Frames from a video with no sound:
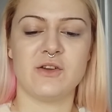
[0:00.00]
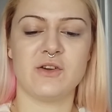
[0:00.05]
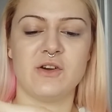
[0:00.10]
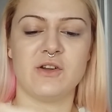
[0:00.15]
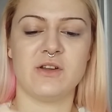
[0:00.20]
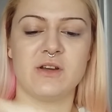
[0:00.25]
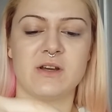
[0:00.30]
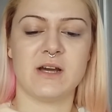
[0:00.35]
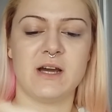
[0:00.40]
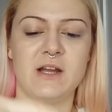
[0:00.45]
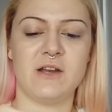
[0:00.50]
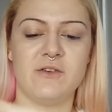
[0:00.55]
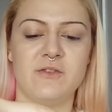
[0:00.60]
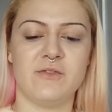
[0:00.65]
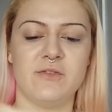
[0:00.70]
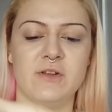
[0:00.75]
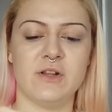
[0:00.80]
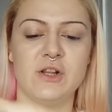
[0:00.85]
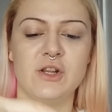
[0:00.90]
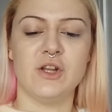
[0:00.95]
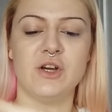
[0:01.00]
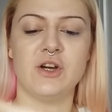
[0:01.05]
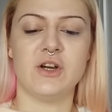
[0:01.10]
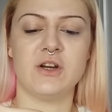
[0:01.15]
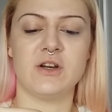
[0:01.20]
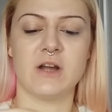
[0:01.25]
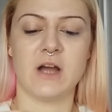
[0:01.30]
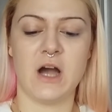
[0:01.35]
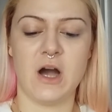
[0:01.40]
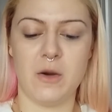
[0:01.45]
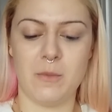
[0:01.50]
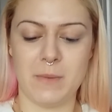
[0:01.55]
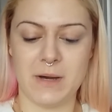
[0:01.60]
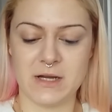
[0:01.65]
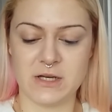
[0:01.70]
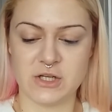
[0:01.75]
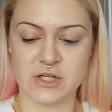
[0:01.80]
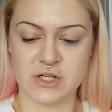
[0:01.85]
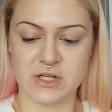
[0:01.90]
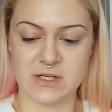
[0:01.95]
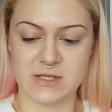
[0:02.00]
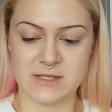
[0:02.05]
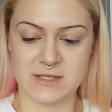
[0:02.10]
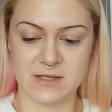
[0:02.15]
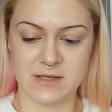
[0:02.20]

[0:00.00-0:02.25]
you're gonna kind of learn how much is